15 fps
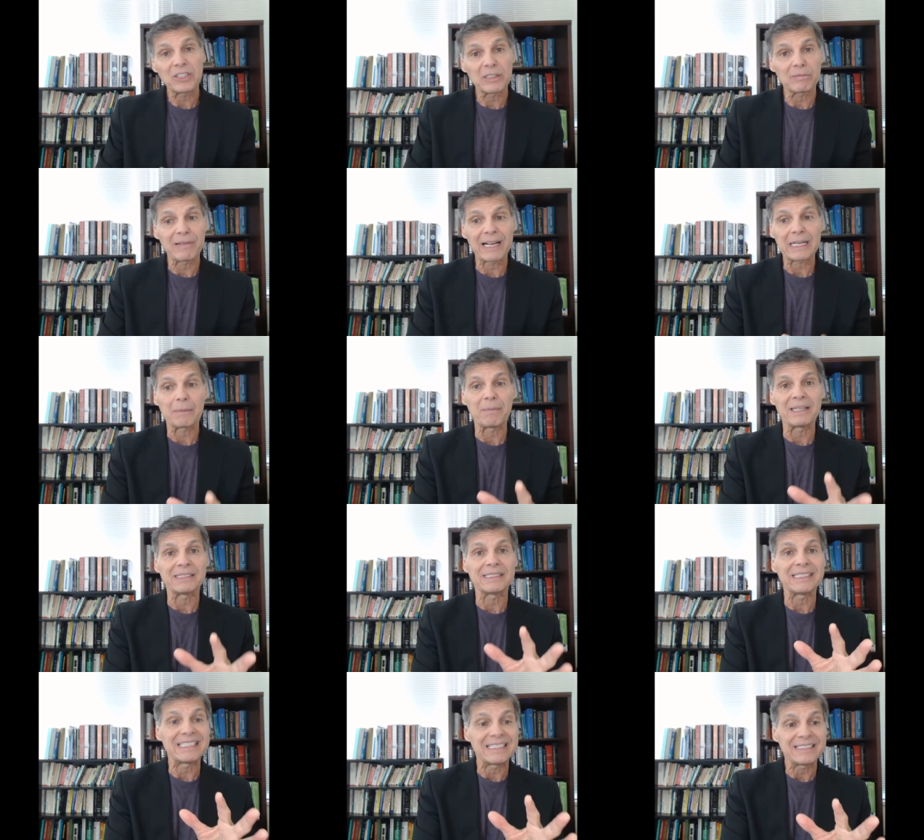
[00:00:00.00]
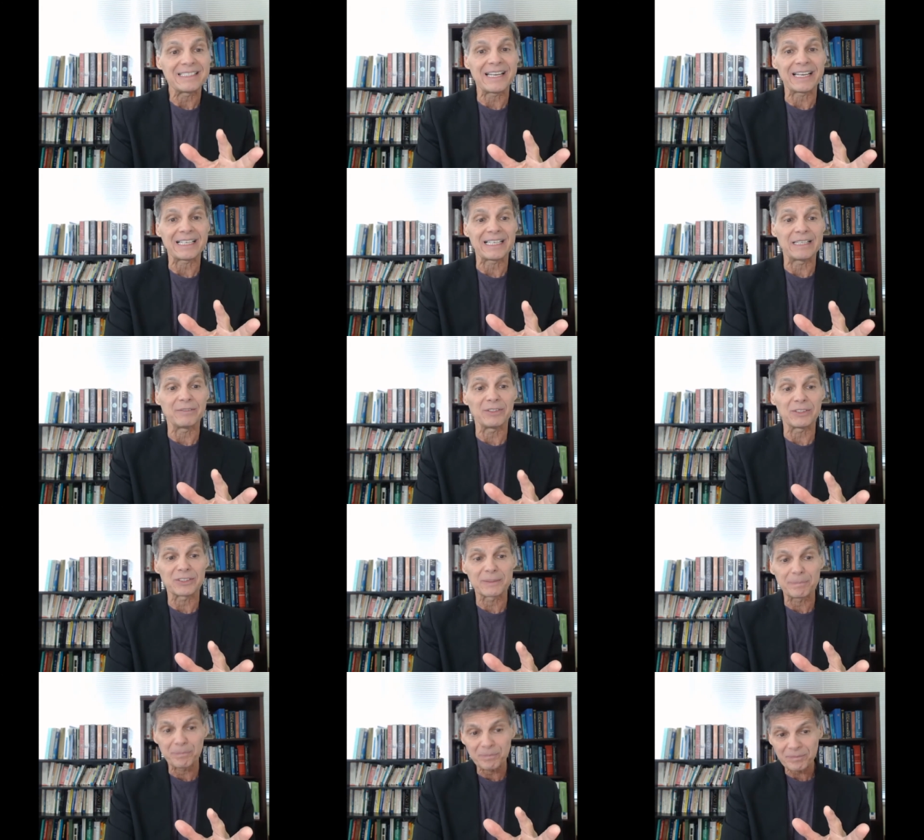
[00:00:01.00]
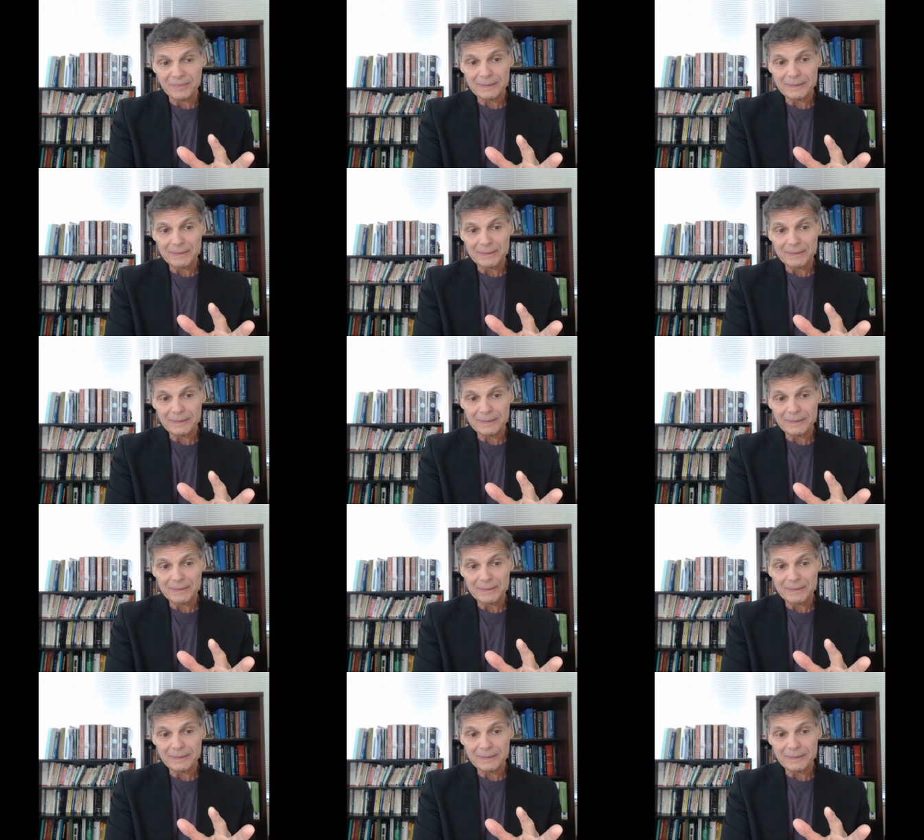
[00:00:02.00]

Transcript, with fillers: to the recommended intake levels.